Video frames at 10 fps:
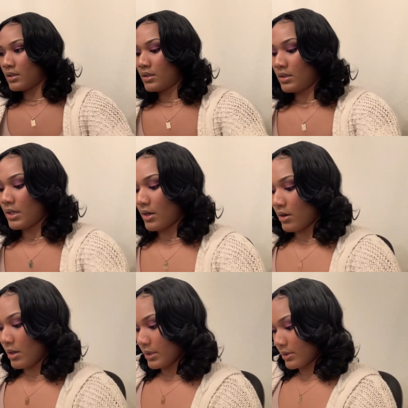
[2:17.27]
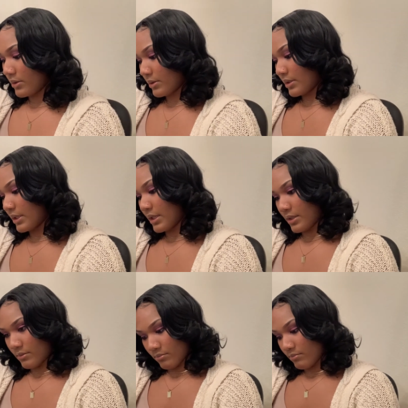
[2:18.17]
They also
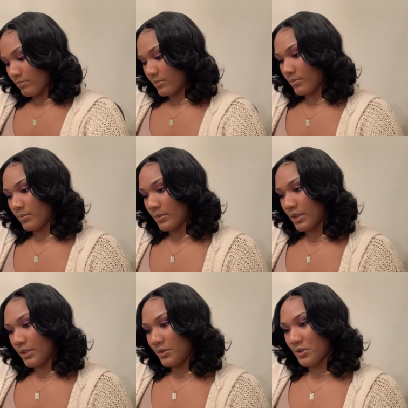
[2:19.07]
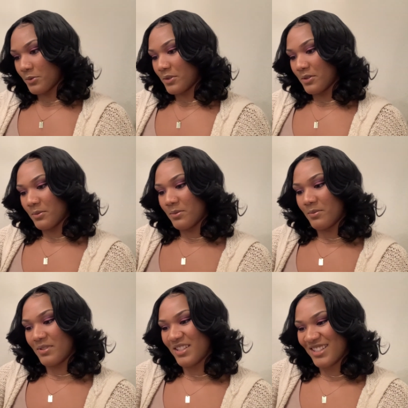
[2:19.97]
sent the usual
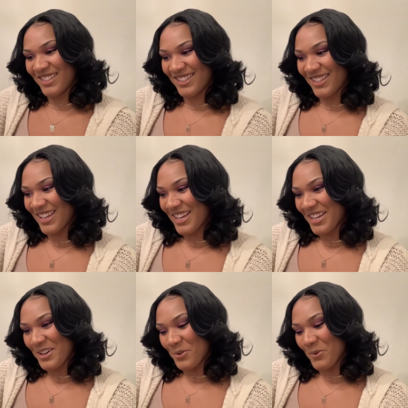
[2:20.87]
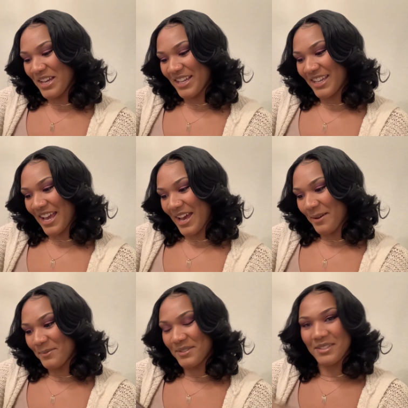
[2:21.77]
wig
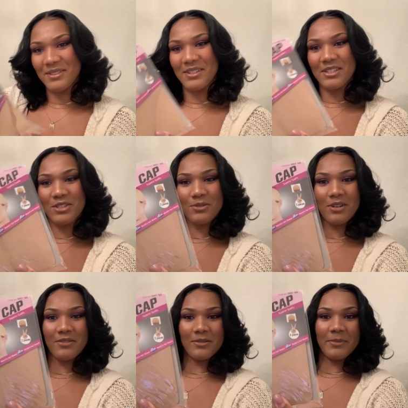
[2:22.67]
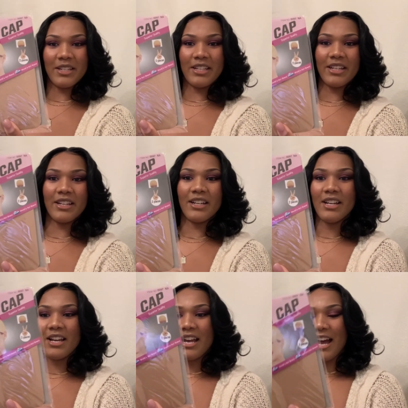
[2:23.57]
caps. You get 2 of them in here.
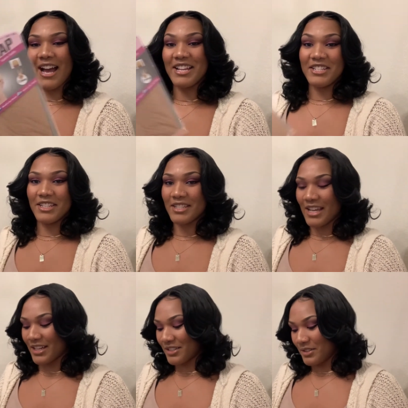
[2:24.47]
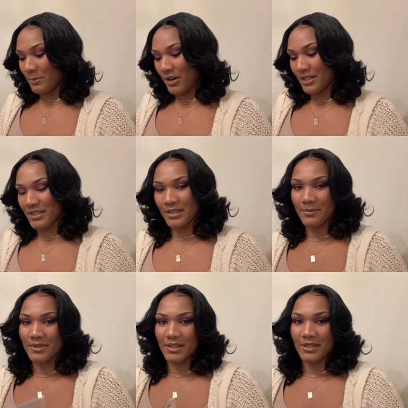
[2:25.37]
I had just actually bought some,
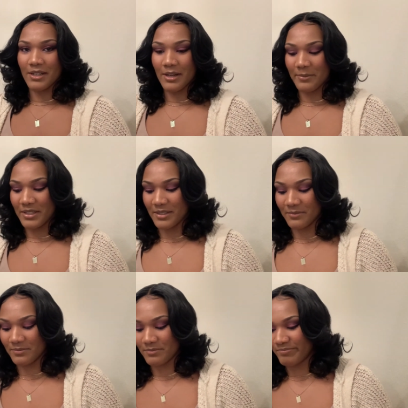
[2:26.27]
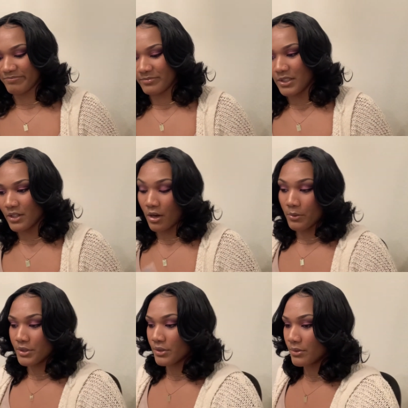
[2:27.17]
so I mean, you can
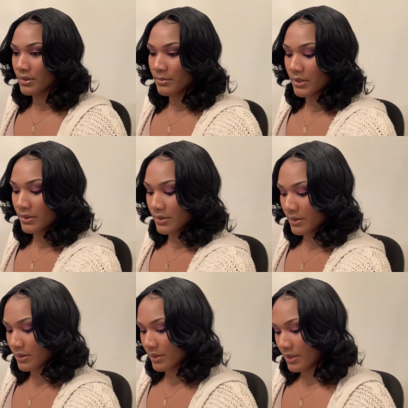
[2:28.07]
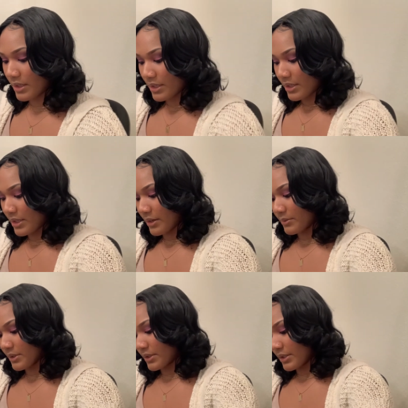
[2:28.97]
always use them though, so that
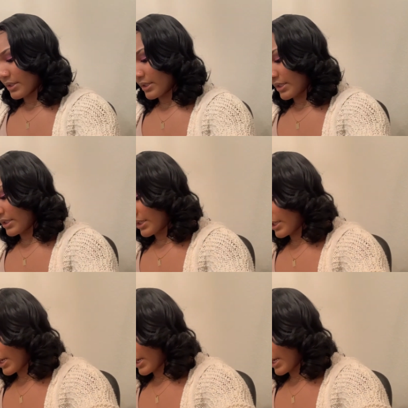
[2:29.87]
was good. And then I